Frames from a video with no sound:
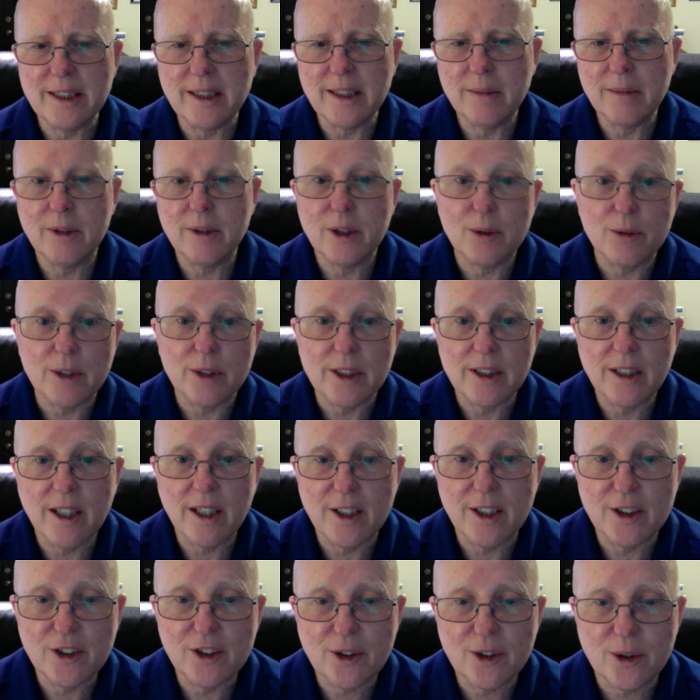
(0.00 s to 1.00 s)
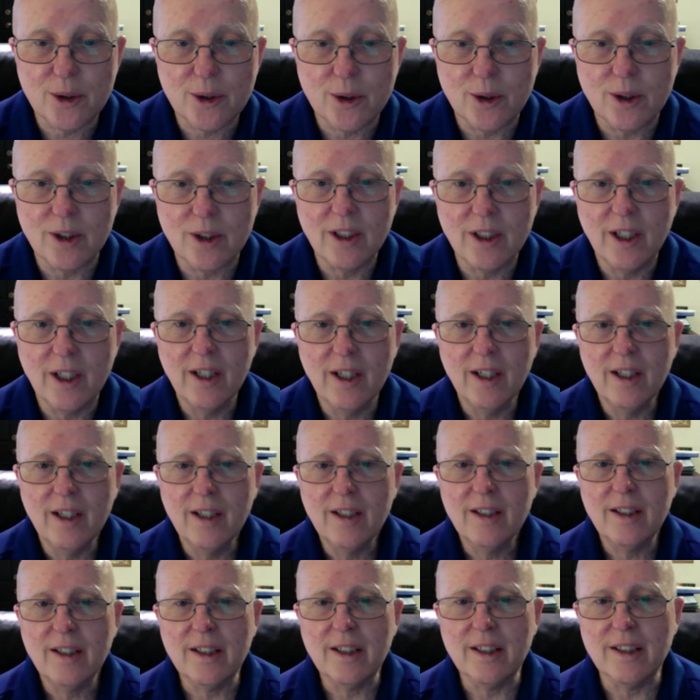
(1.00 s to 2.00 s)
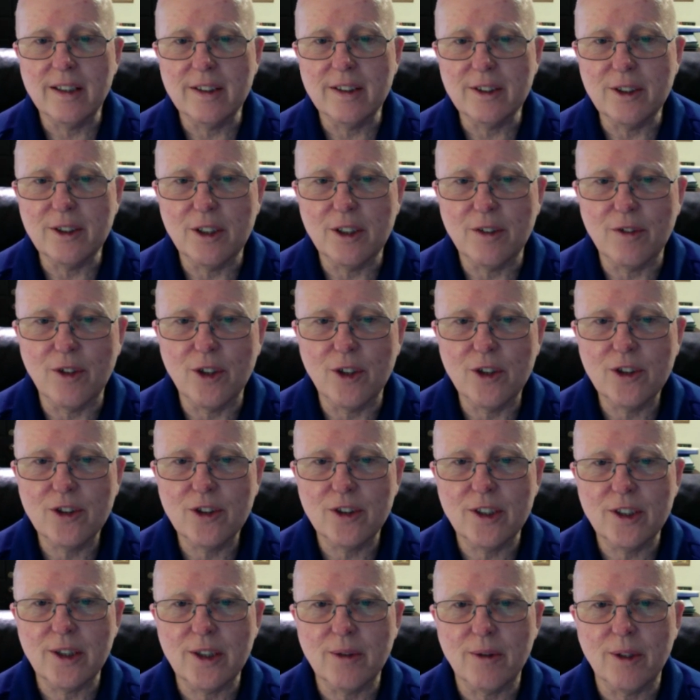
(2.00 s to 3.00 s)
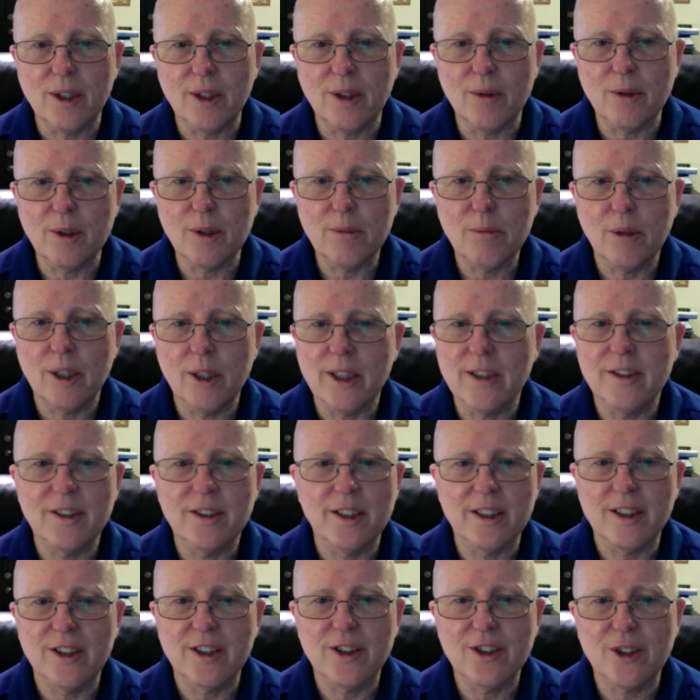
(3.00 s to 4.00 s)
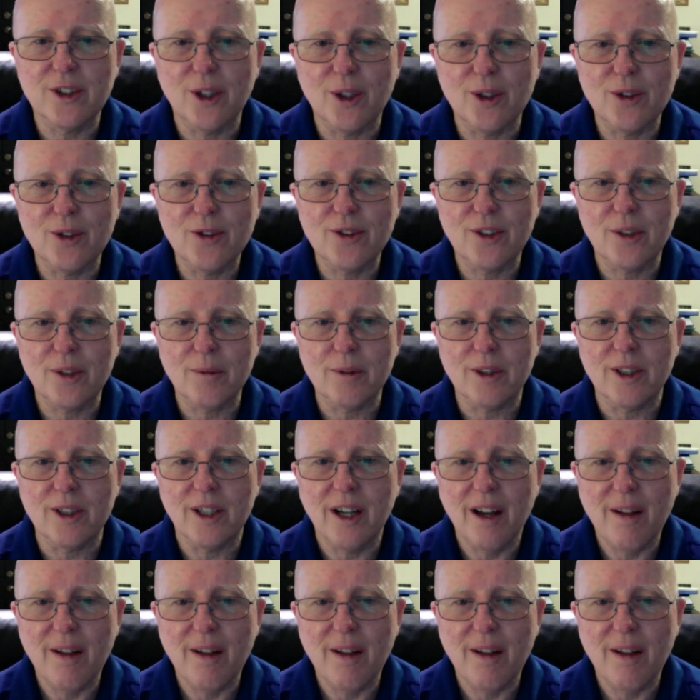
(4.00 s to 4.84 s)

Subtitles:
in between high school and university, where we played tennis all summer.